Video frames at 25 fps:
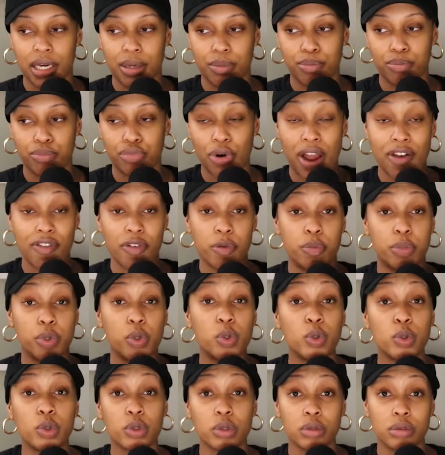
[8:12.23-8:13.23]
private
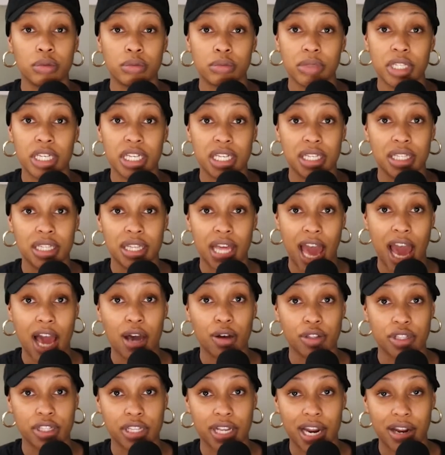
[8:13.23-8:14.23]
pool in the
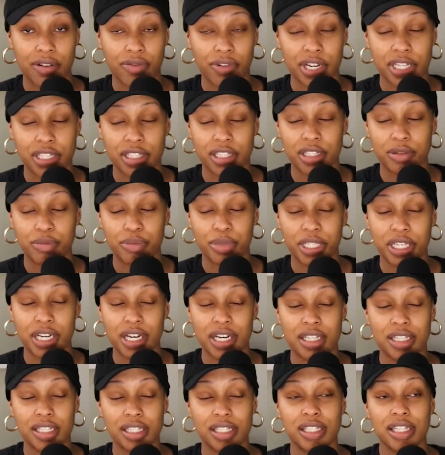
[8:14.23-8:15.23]
house that I rented
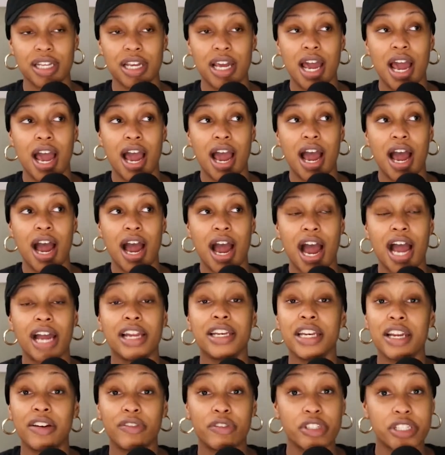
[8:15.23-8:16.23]
because I'd
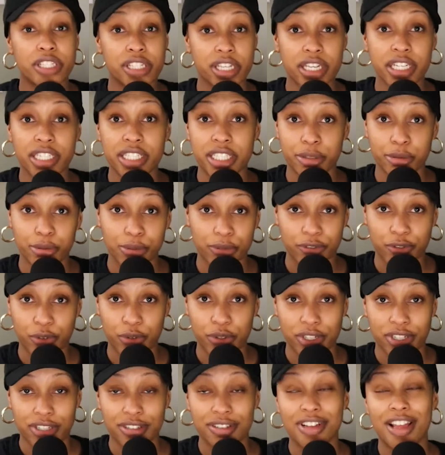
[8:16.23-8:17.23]
never skinny dipped
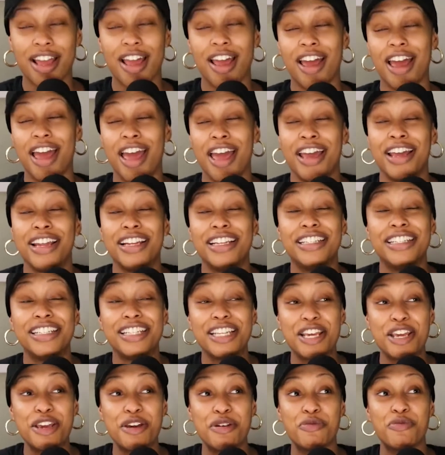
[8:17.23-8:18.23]
before. And
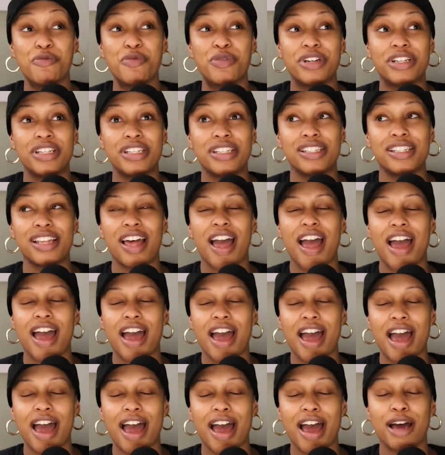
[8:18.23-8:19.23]
it was
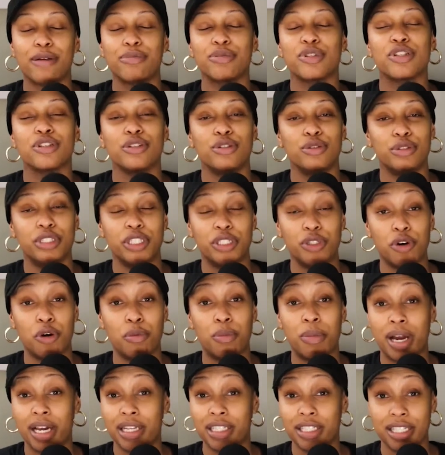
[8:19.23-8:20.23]
absolutely on
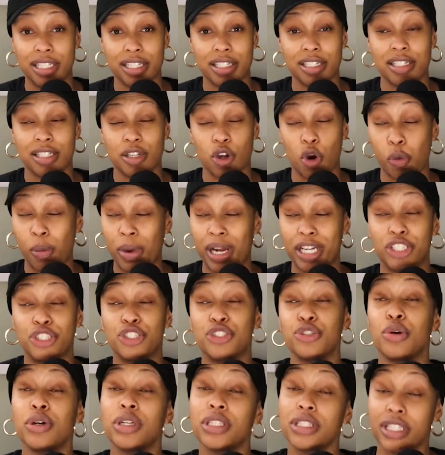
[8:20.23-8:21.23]
my list, on my
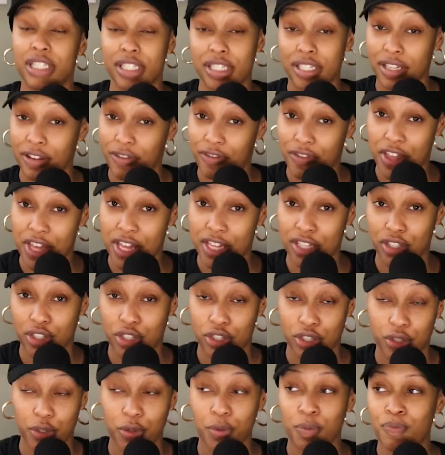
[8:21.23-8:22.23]
short list of things to
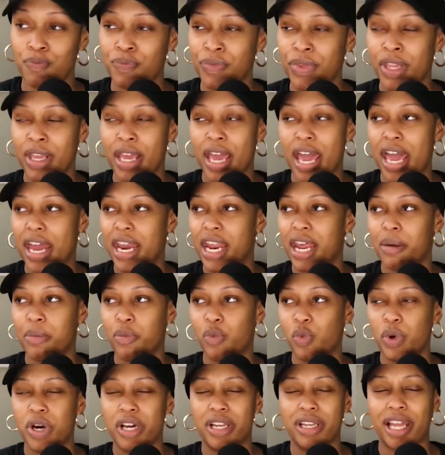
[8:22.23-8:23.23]
do. And at
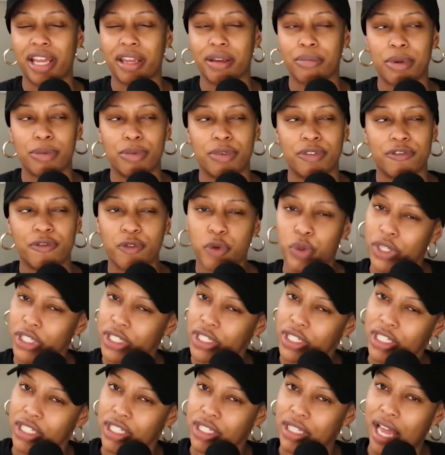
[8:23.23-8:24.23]
maybe
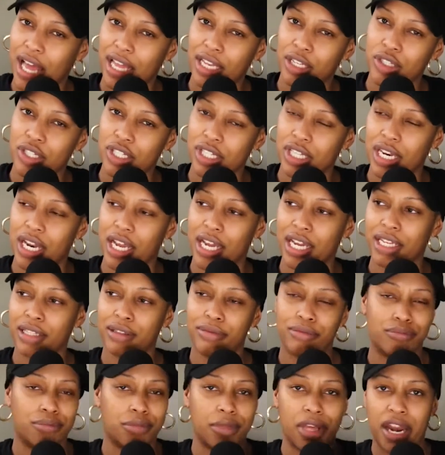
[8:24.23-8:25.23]
$46 a night
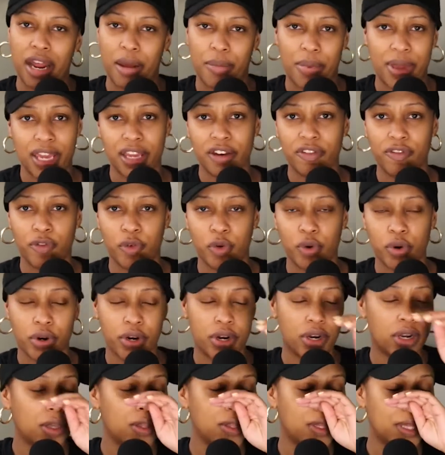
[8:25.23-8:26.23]
that I paid for
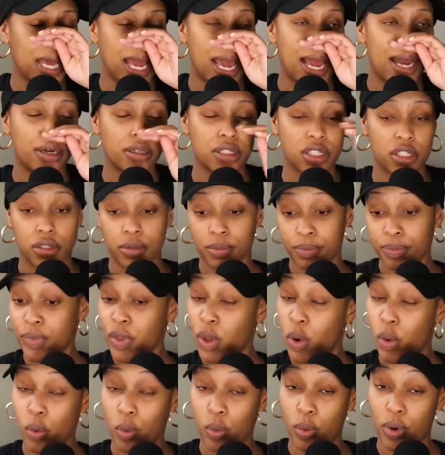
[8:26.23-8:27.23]
the house
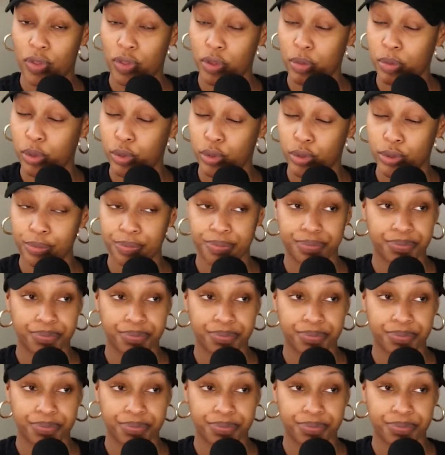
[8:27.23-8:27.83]
with the pool,